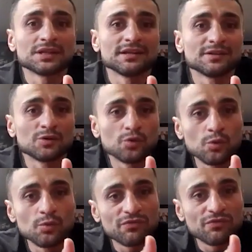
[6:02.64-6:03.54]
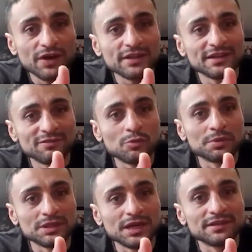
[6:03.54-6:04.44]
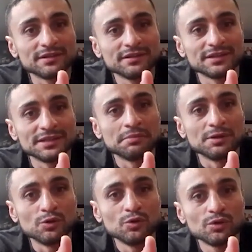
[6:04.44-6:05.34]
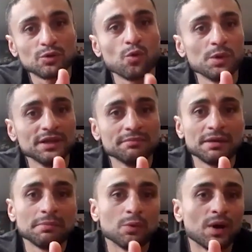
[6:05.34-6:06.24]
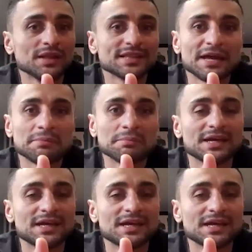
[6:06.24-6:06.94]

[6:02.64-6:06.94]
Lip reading: title, who fight European title? EBU, who win maybe one time?